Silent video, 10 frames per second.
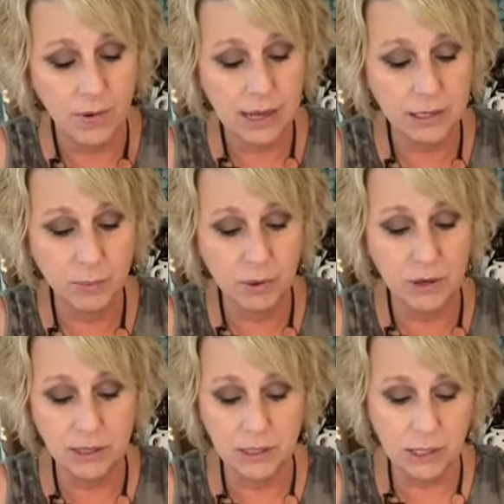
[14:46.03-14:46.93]

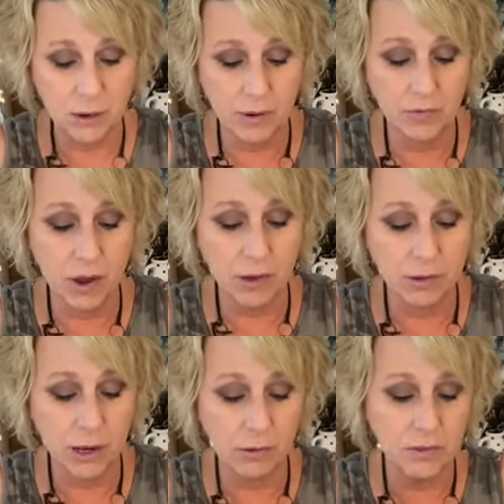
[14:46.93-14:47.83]
Facebook. So if
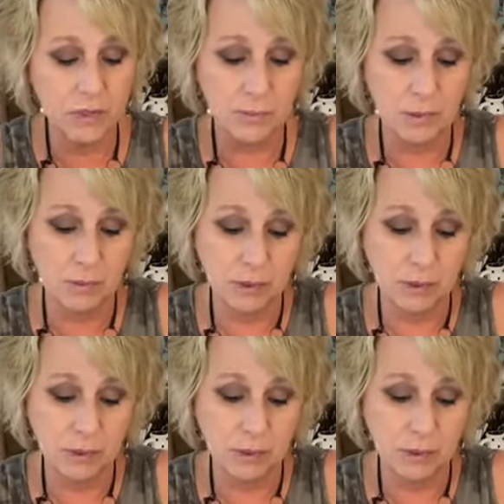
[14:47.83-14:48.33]
y'all know of something,